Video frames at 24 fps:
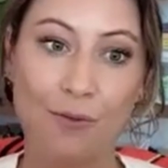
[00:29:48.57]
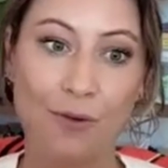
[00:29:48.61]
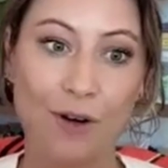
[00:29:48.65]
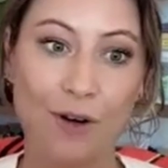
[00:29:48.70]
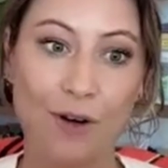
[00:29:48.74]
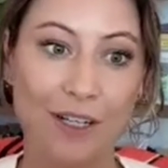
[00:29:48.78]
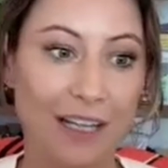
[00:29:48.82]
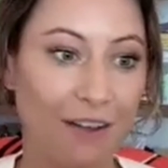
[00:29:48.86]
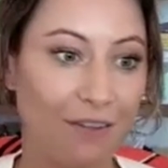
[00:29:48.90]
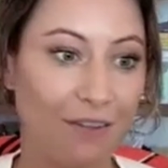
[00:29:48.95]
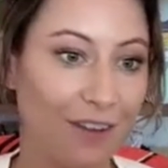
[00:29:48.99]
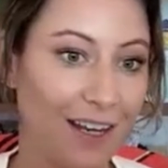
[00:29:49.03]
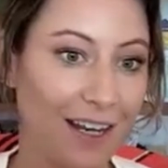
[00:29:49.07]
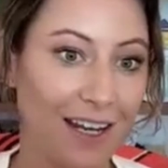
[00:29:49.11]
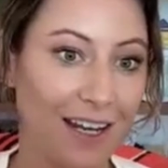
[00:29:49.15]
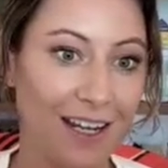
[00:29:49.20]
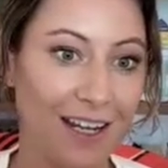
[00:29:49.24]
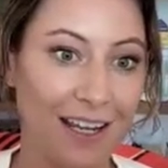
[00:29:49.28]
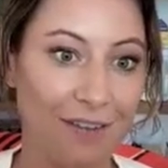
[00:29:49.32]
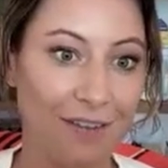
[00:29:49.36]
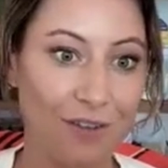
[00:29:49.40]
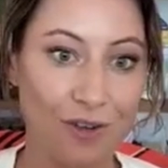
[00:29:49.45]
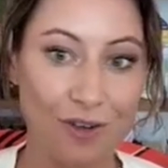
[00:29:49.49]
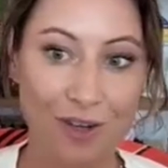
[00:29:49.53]
We're definitely going
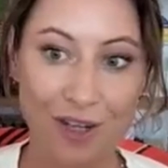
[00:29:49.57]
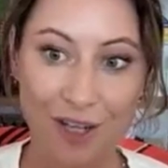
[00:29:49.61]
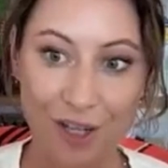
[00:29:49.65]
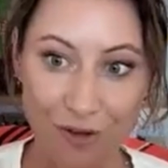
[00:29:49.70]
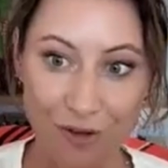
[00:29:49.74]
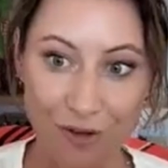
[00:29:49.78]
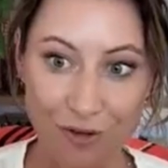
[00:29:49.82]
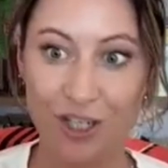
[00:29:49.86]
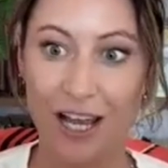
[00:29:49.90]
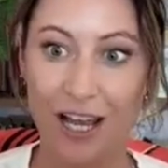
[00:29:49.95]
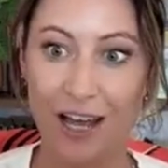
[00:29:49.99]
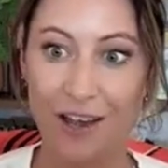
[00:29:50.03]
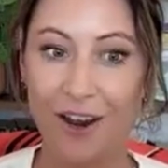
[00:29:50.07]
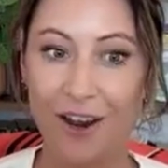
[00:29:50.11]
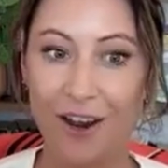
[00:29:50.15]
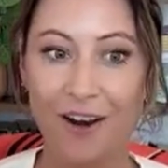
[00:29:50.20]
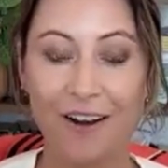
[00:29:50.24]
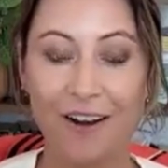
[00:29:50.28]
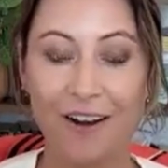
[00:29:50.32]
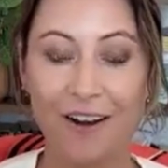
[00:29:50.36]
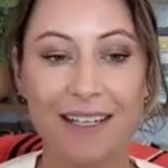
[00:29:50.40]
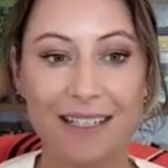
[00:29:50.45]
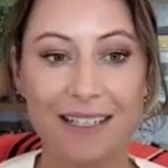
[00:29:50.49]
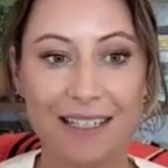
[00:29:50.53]
to give you a huge shout out
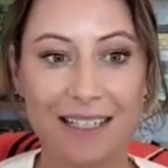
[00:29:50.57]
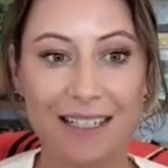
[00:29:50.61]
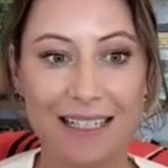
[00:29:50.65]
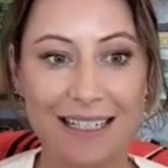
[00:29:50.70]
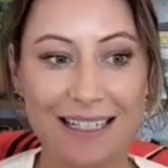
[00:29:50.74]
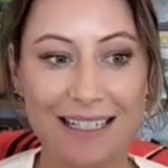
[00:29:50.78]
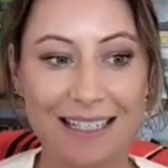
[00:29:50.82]
on LinkedIn